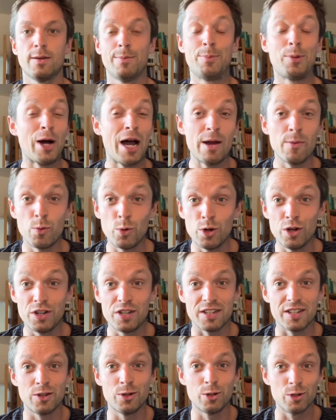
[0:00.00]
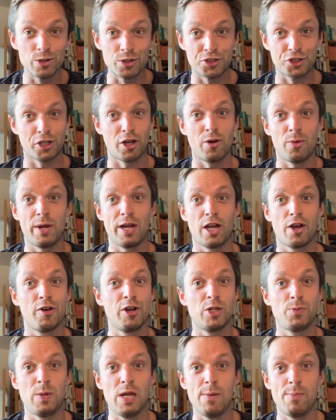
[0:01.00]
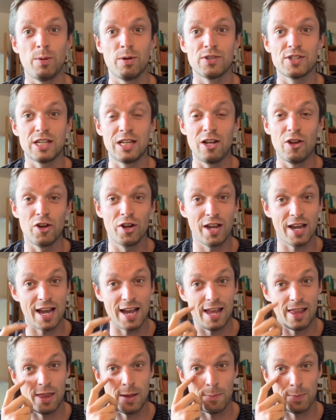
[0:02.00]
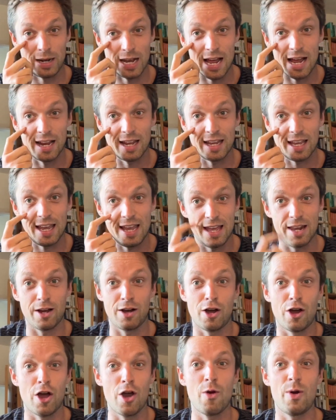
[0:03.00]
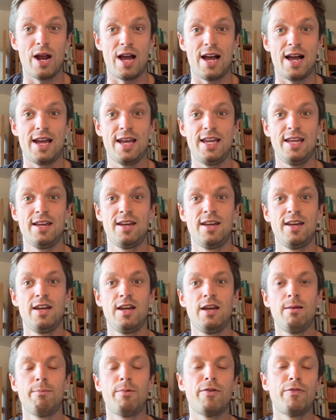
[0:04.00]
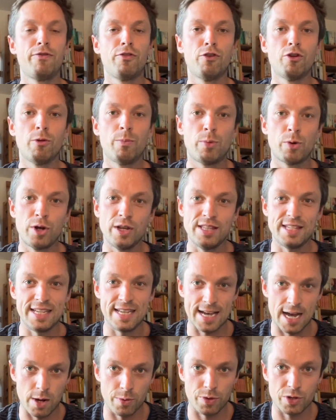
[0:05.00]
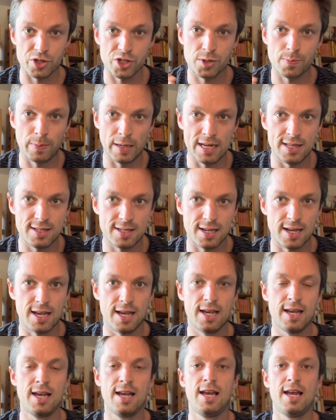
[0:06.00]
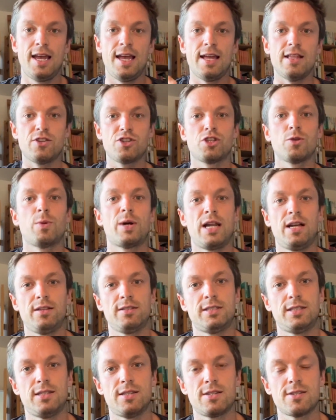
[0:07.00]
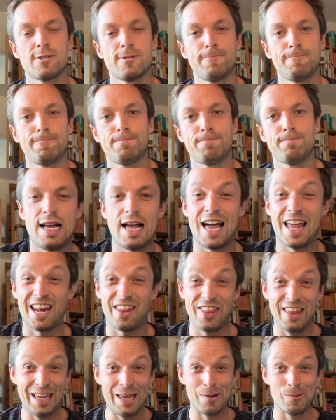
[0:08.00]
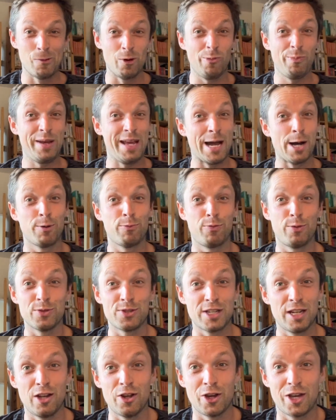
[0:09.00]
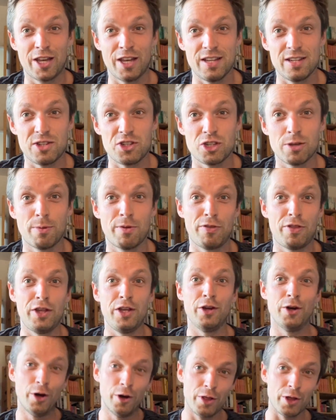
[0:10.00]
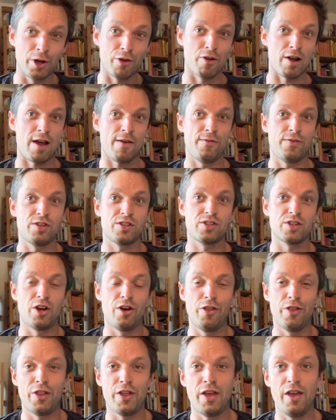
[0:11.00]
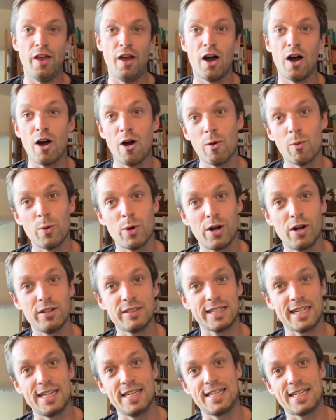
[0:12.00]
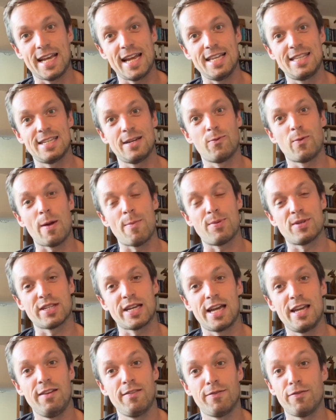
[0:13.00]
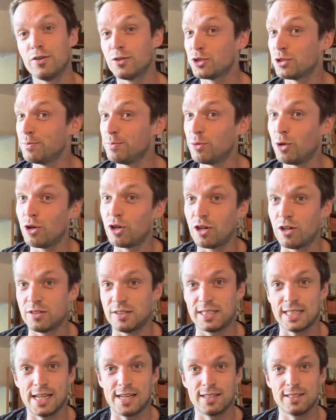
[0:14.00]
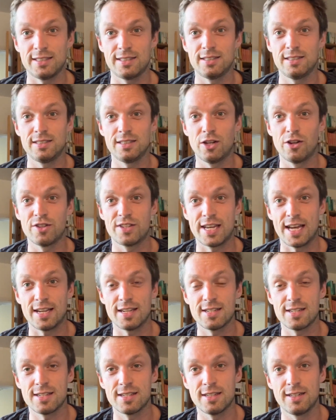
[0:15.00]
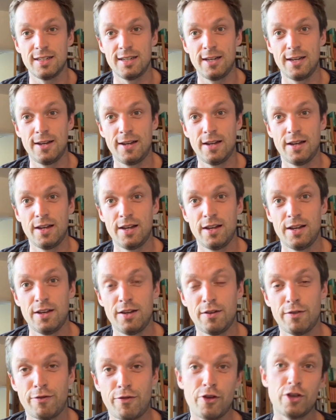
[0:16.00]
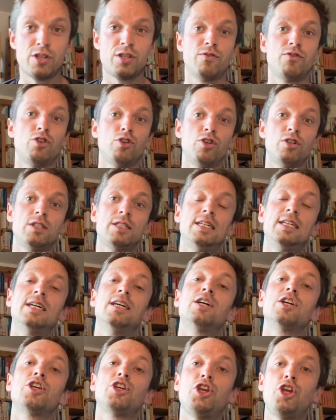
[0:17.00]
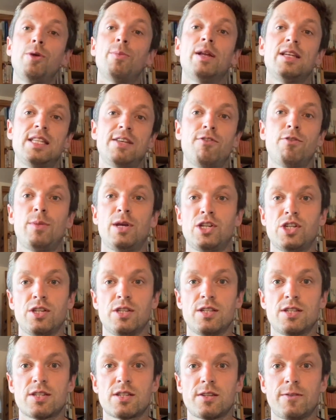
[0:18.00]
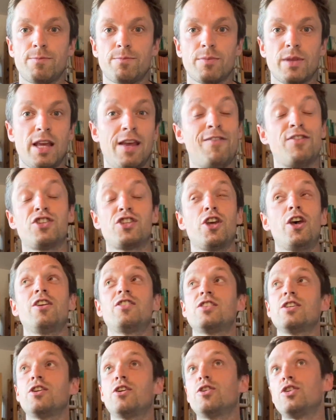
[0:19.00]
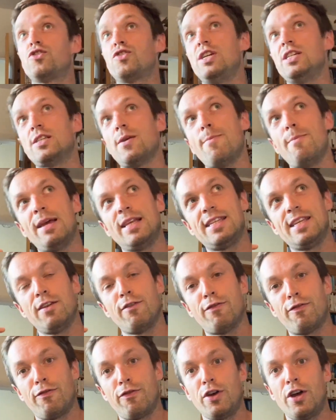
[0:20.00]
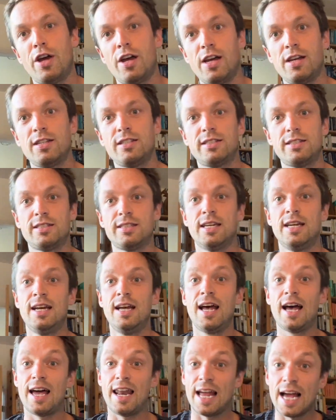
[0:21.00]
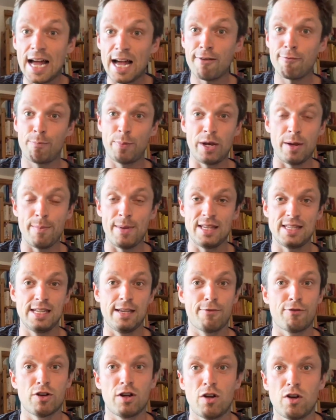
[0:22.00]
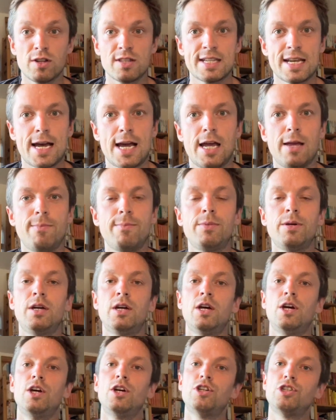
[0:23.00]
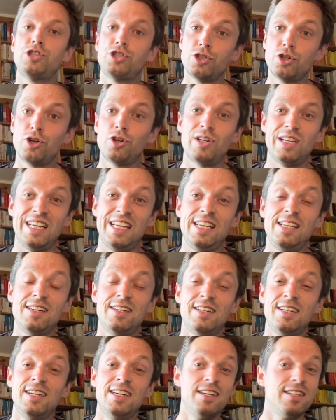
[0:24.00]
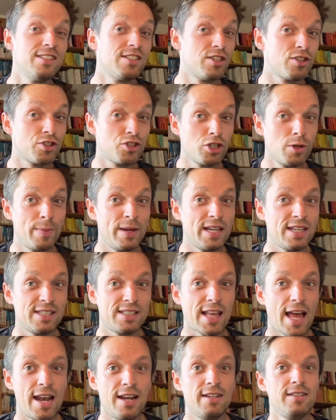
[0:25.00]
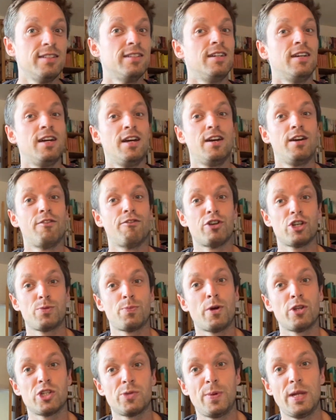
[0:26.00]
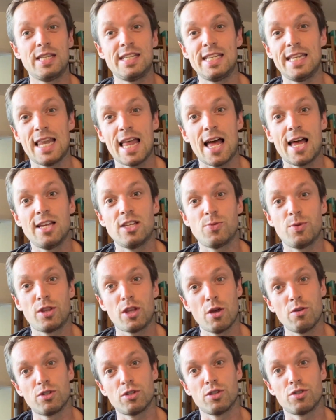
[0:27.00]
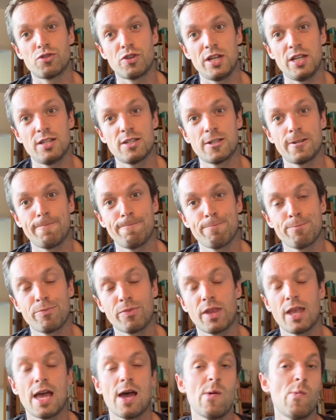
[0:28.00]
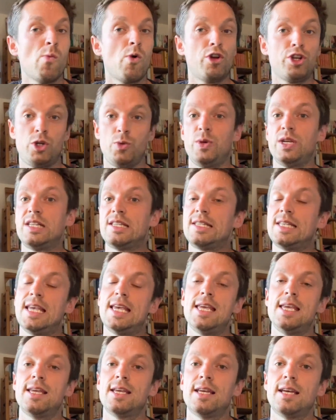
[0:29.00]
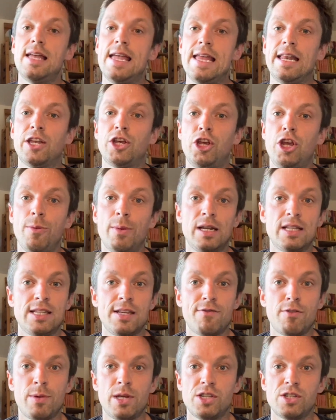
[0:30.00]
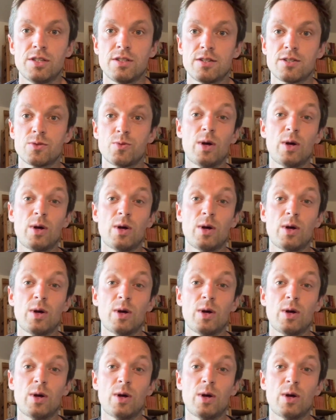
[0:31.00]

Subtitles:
But I would also encourage people to look at the plank in our own eye before pointing out the splinter in someone else's. And I think it would be helpful to look at some of the other graphs on the Our World in Data website for some more context. First of all, cumulative emissions. If certain countries emitted first and have been emitting for a long time, surely, to some extent, responsibility lies with those countries. And what do we see in cumulative emissions?